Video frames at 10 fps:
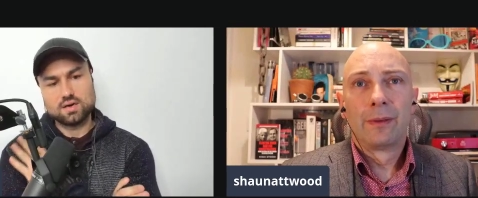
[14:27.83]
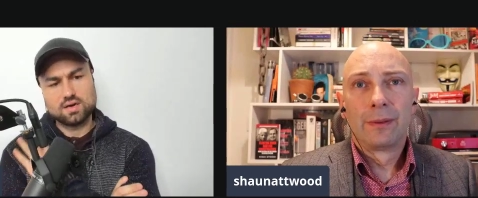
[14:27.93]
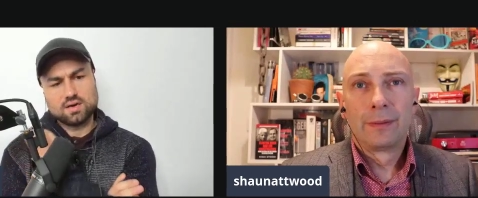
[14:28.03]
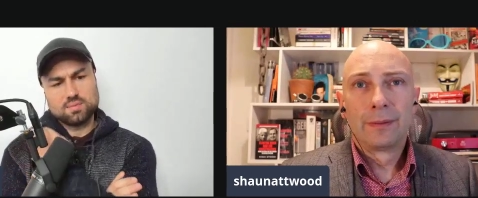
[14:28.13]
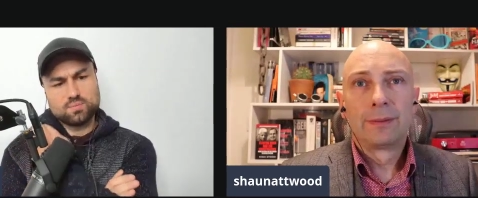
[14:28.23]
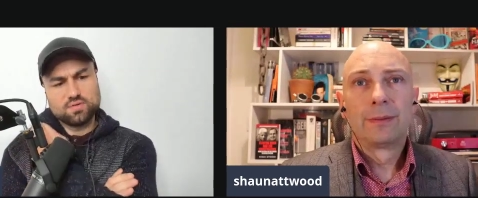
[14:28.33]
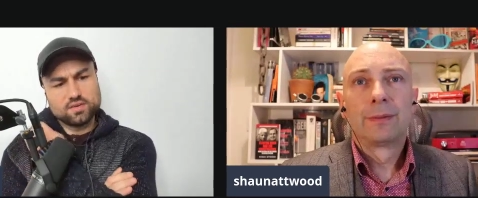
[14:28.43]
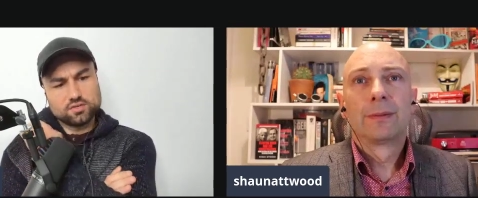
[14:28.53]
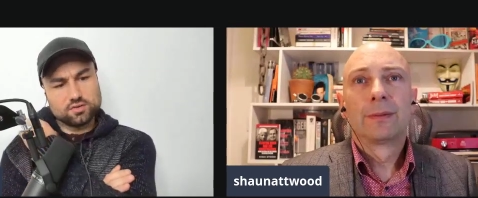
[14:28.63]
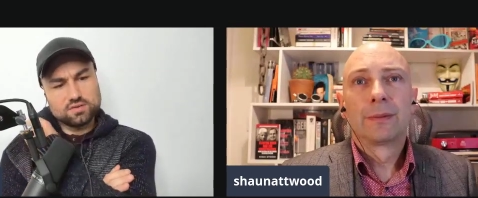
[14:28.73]
Speaker 1: Uh,
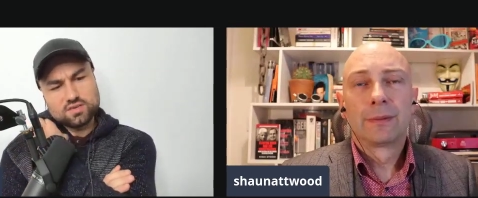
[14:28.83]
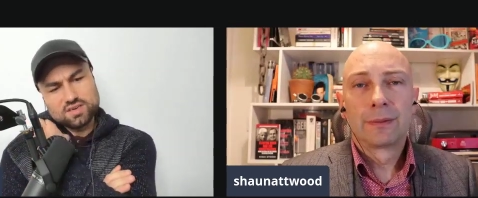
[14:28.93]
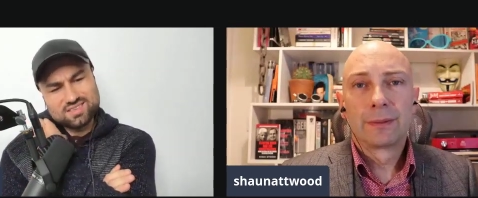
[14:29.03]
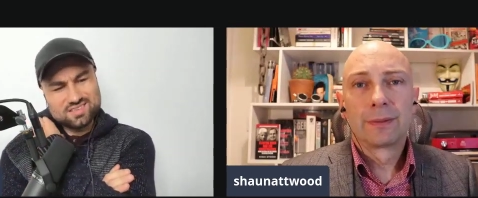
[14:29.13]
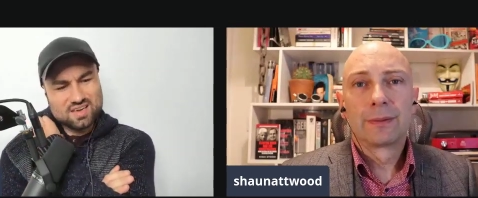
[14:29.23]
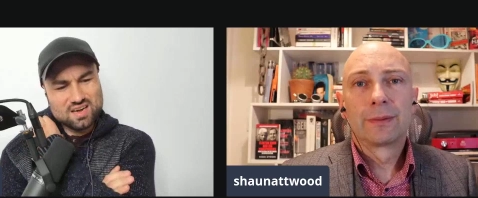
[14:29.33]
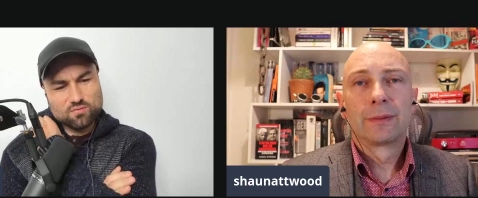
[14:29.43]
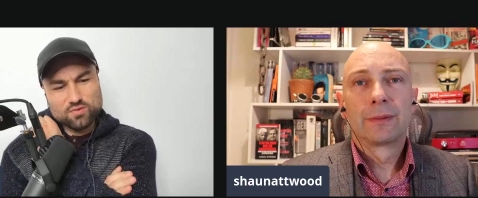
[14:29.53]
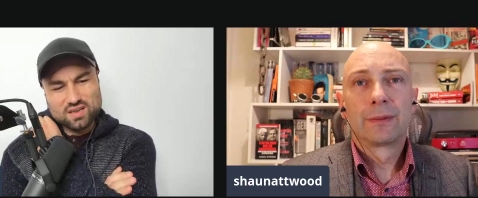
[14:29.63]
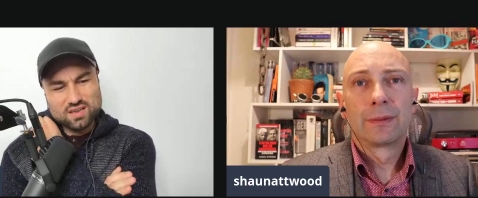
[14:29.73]
provincial, it's it's
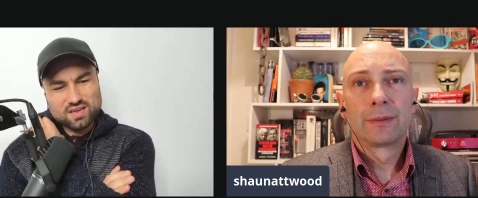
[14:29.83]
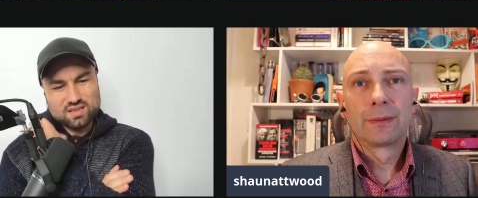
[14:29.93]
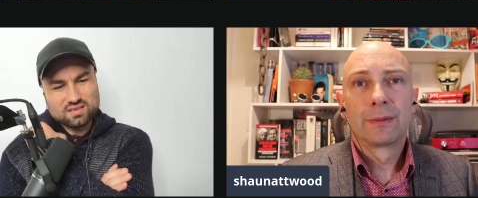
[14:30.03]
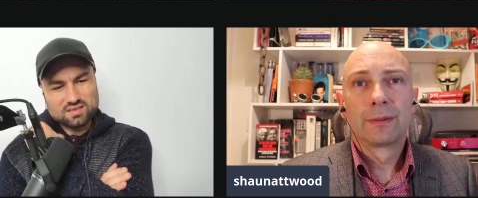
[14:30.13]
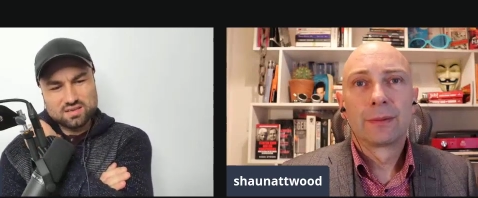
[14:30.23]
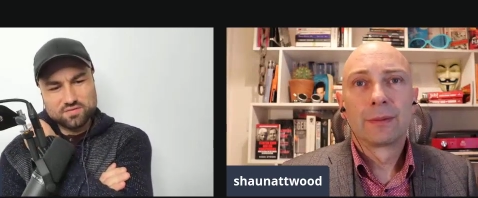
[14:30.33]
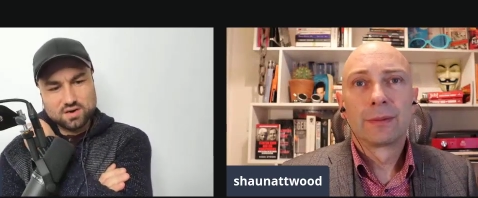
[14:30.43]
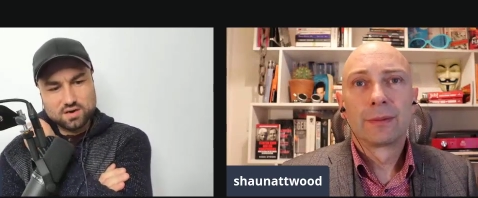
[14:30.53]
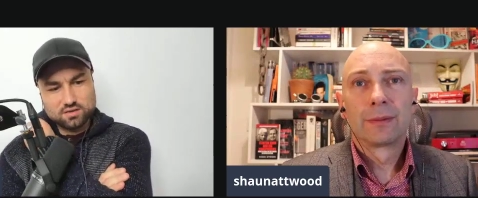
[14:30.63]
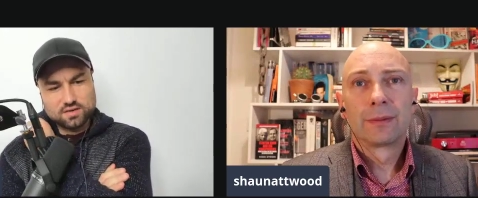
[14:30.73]
not really. It's
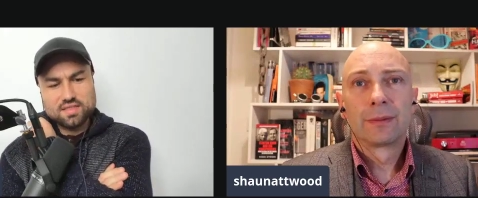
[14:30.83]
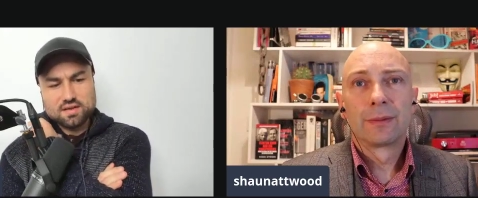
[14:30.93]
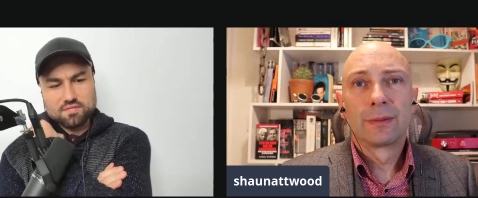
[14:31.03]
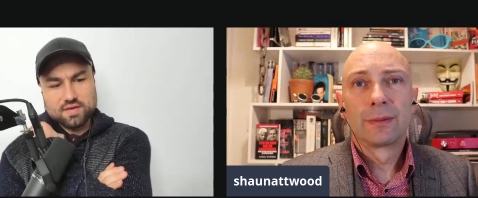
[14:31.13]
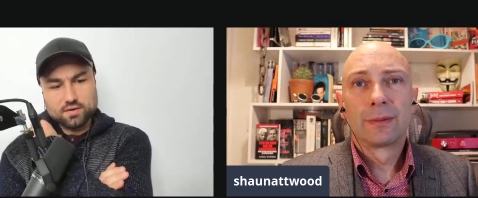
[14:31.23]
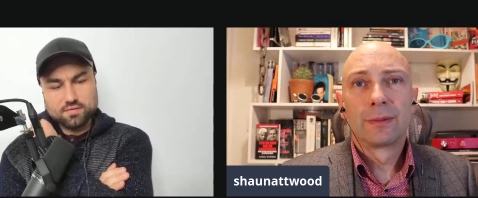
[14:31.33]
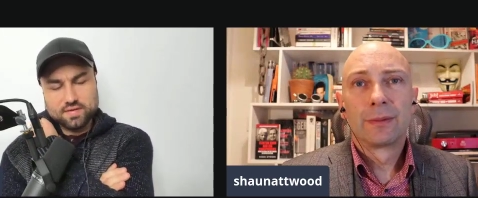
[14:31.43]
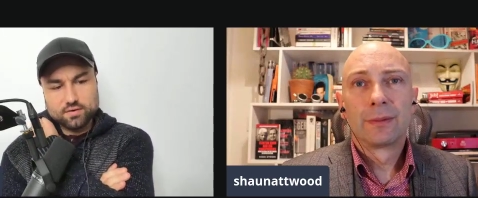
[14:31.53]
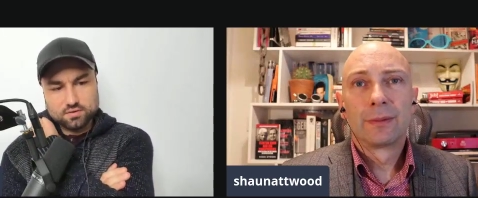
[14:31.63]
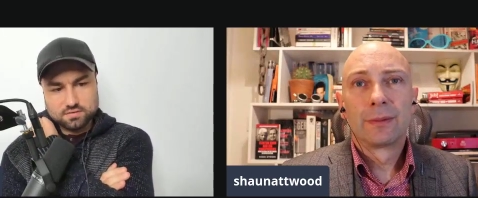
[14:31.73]
different culture. I think fed,
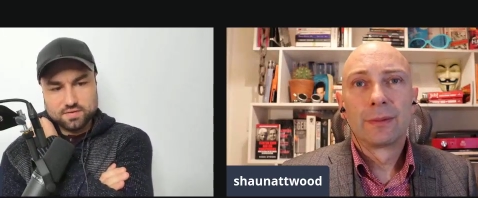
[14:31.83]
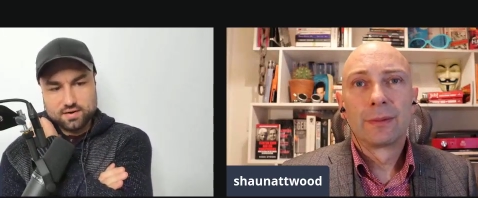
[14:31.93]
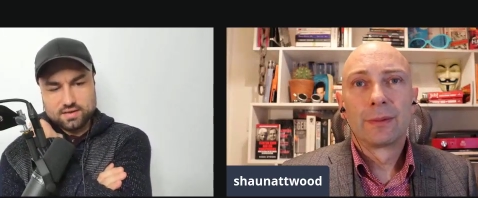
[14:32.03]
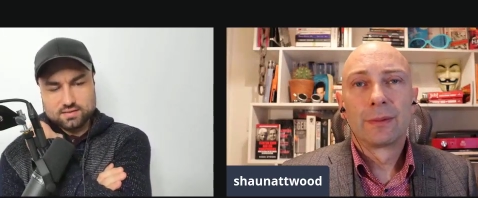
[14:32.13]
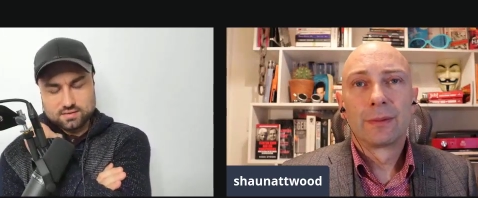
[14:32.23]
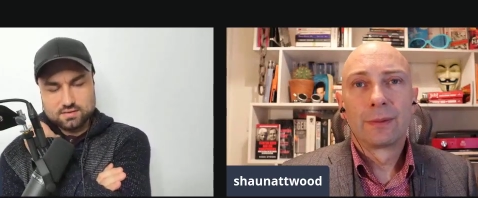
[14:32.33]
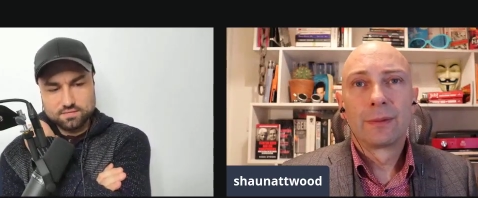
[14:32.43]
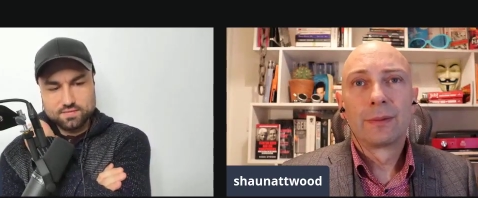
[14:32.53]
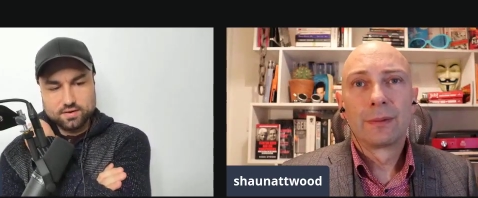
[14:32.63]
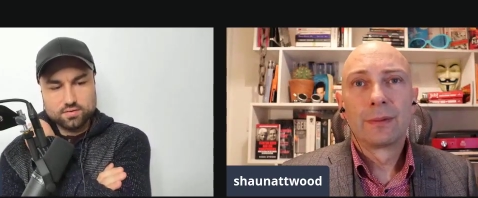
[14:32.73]
federal is very. It's
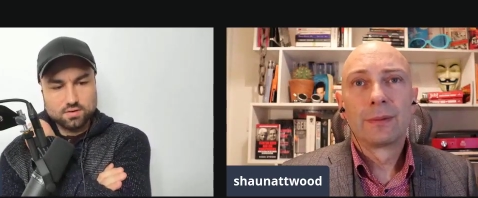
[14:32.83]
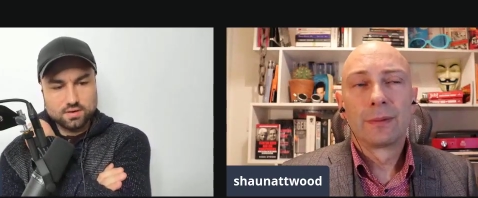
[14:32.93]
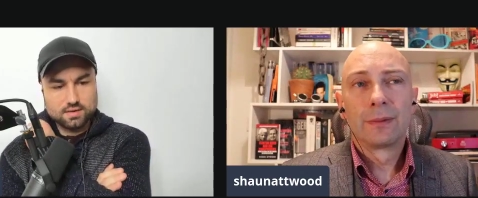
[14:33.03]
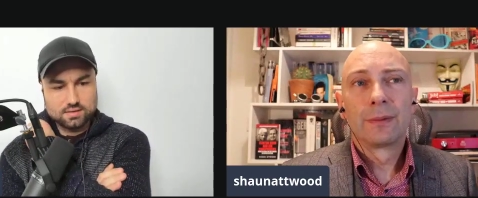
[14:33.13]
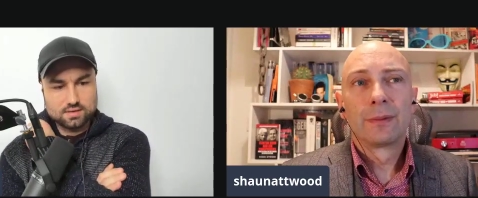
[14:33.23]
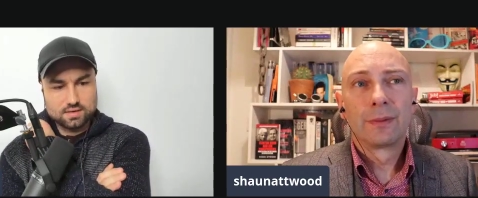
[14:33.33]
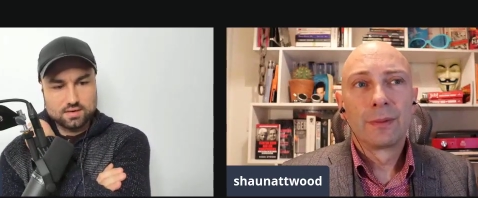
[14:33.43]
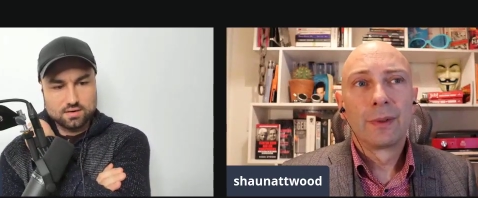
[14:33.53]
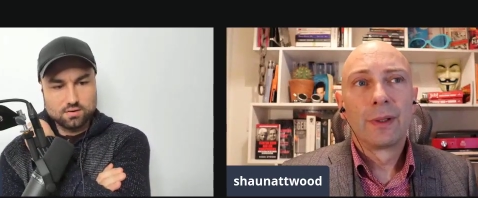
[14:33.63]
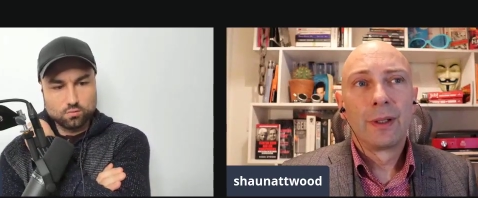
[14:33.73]
federal is
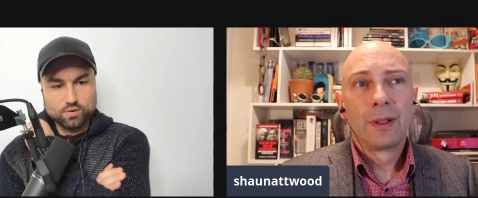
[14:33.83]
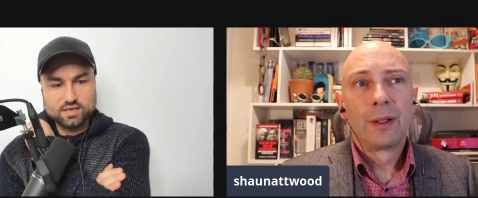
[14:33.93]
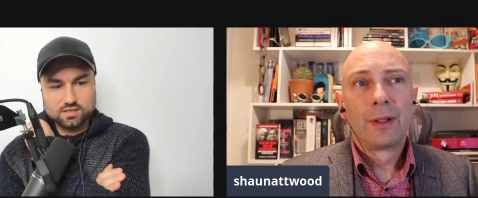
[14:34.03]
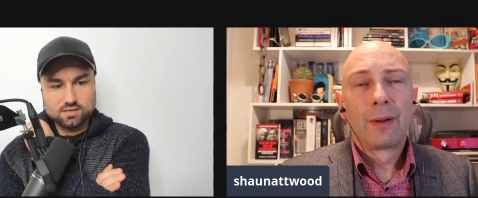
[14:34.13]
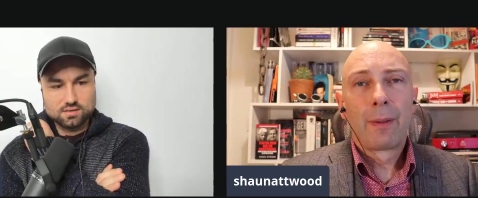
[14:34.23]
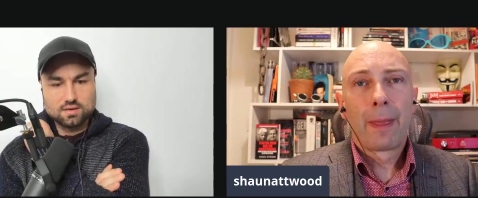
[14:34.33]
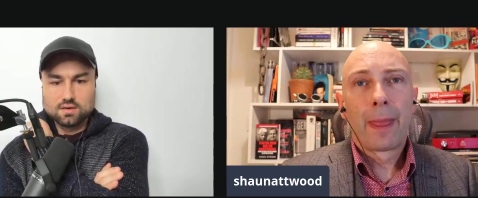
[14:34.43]
uh, race.